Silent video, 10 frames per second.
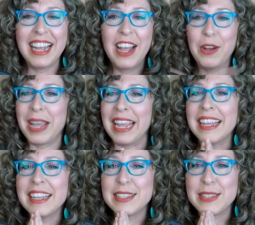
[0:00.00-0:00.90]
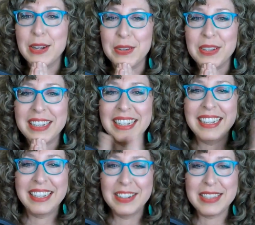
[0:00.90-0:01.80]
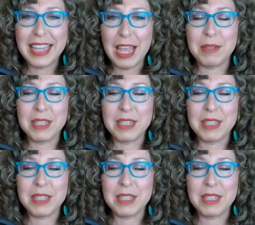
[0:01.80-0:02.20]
Okay, so here's the game.